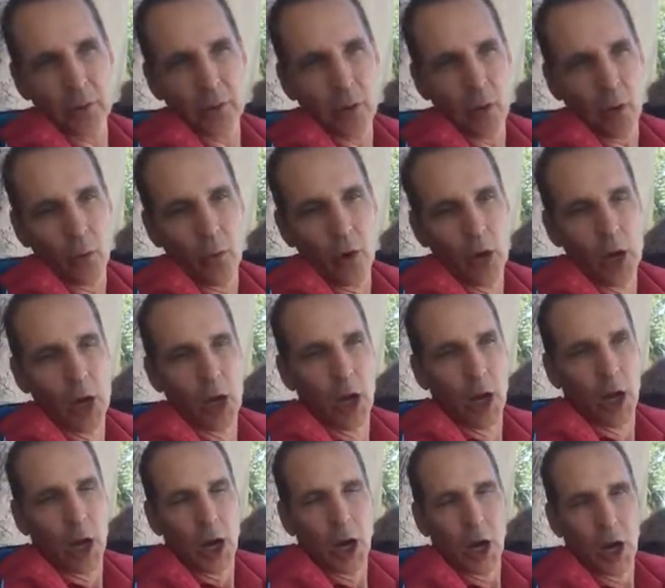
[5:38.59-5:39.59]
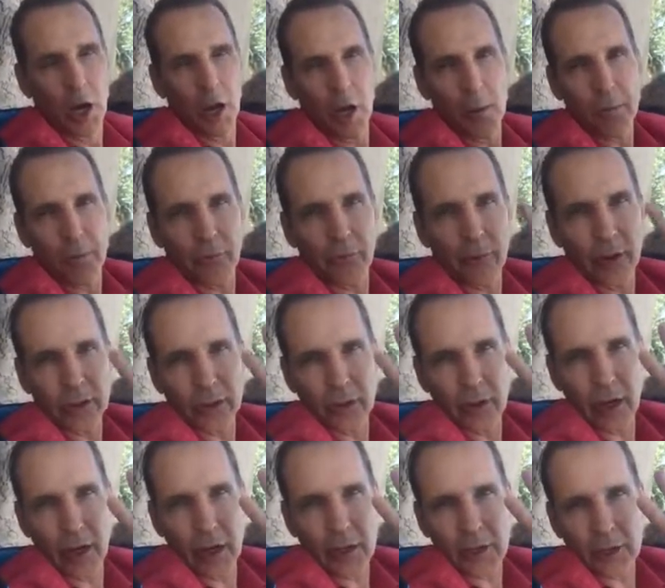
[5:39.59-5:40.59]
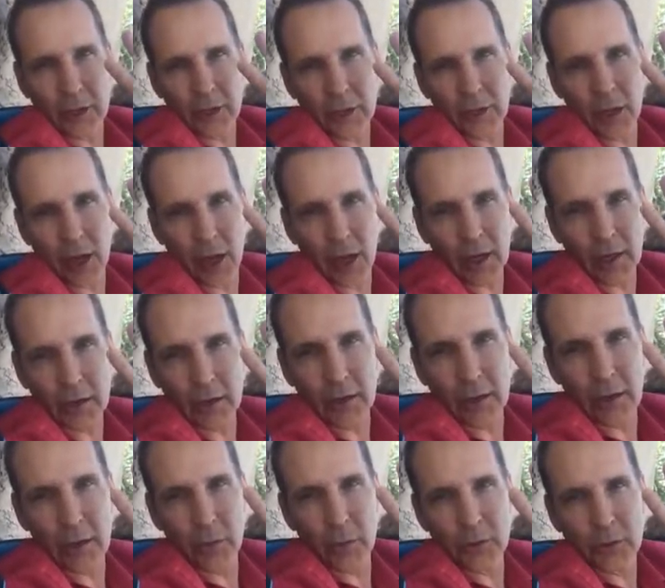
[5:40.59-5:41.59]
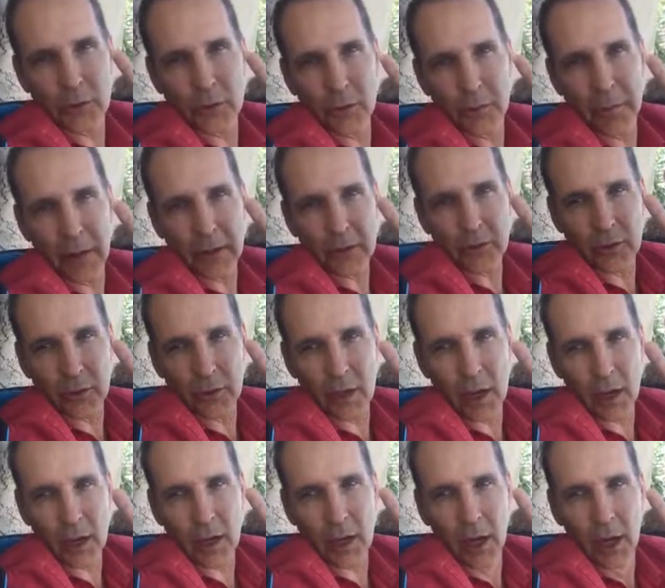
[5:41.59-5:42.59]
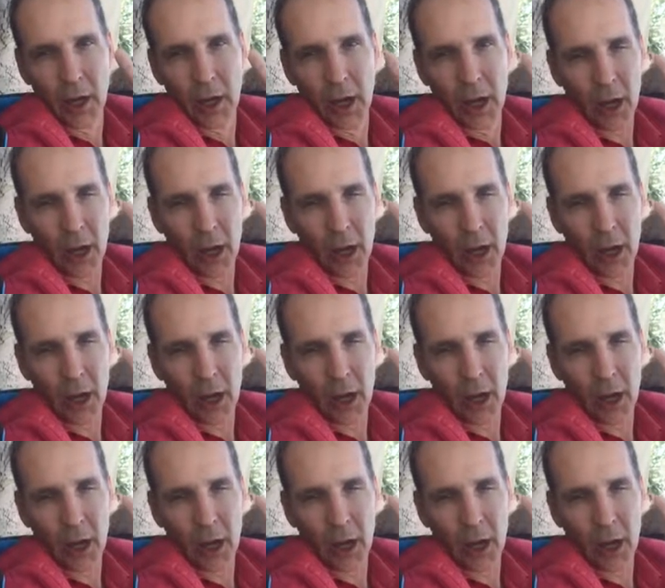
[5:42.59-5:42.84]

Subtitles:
So, all right, Professor X, good talking to you. Wish you the best of luck.